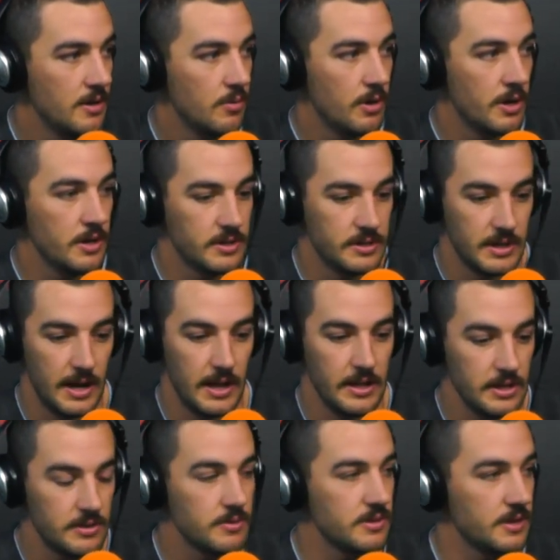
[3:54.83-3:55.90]
Why don't you say
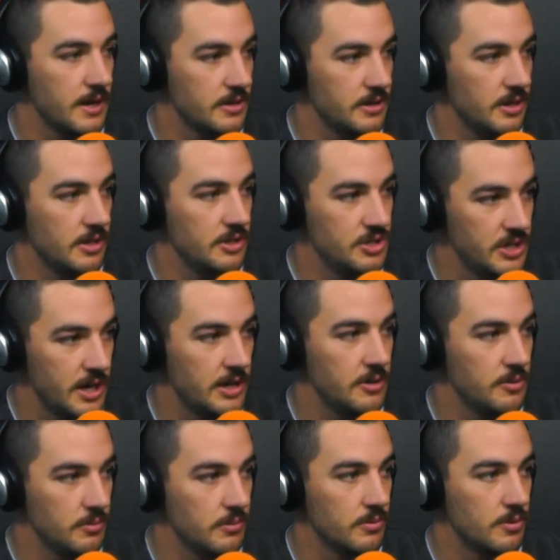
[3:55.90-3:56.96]
this was actually a
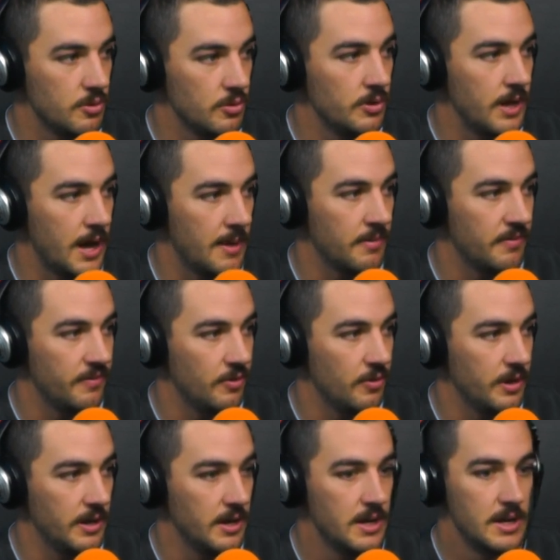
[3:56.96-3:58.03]
genuine good game of
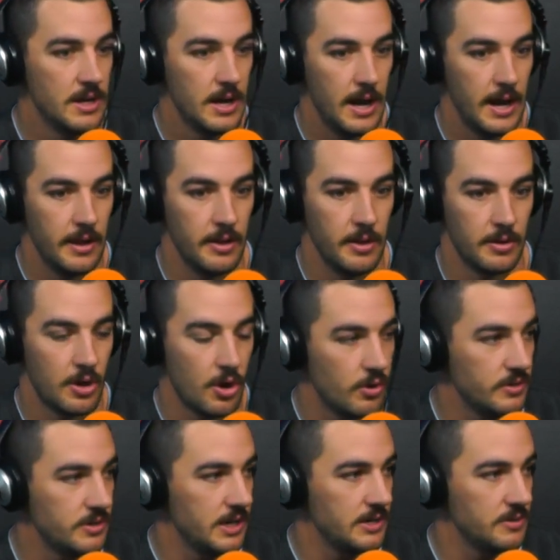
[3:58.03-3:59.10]
footy and the
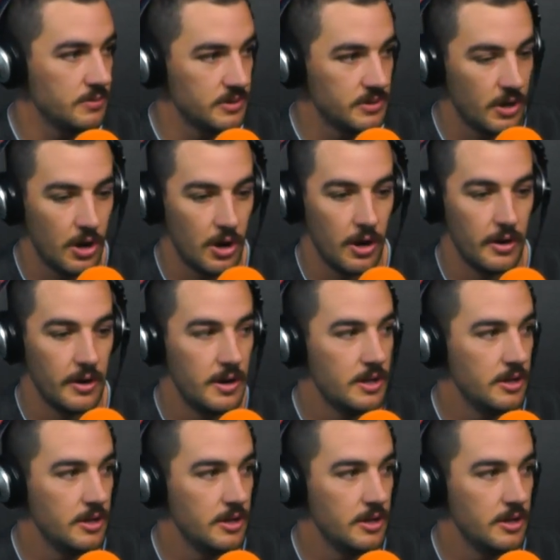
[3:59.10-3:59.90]
contest was hot,